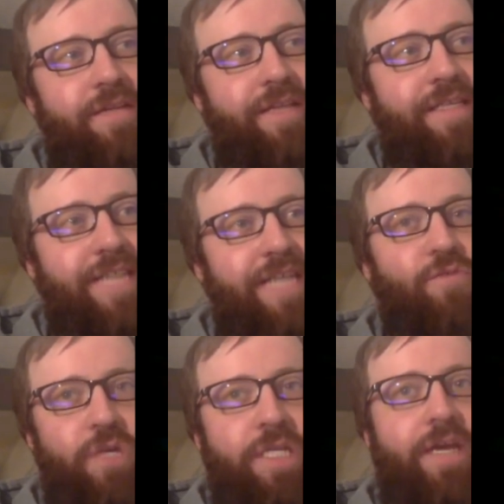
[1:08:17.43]
Like these guys
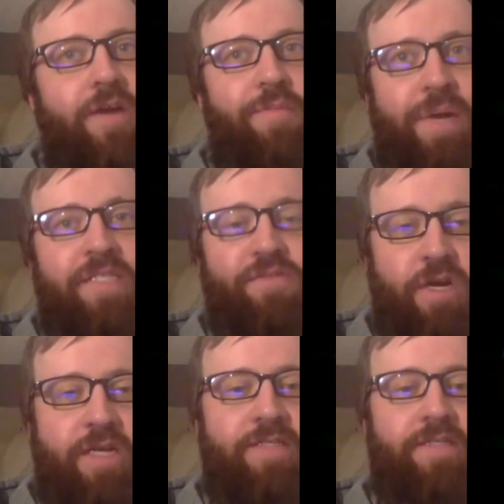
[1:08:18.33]
really are best
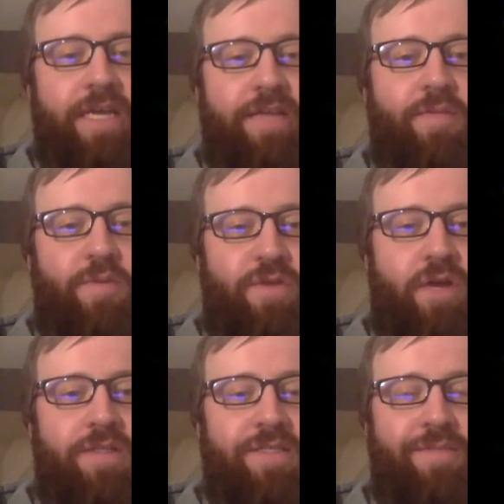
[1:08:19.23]
friends, and they're moving
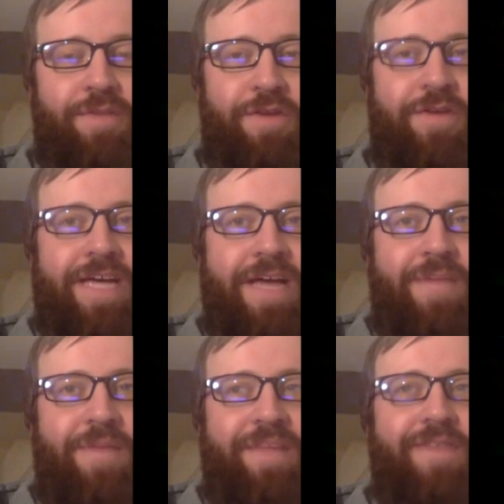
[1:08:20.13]
on to something new."
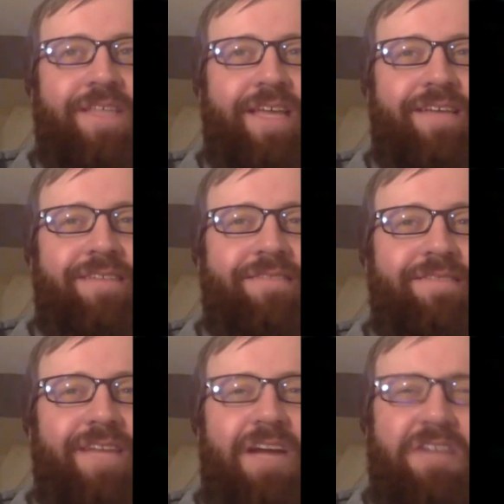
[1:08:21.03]
But then I was like,
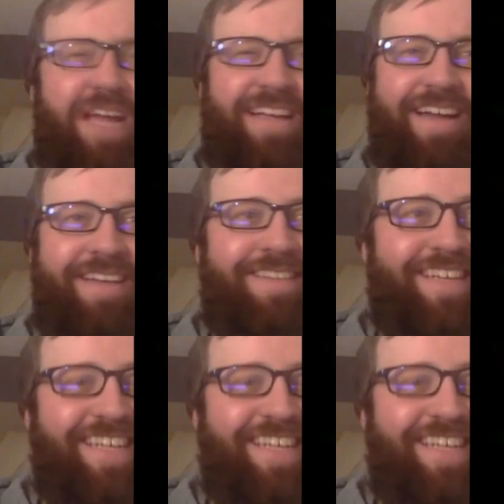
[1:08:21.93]
all right, guys.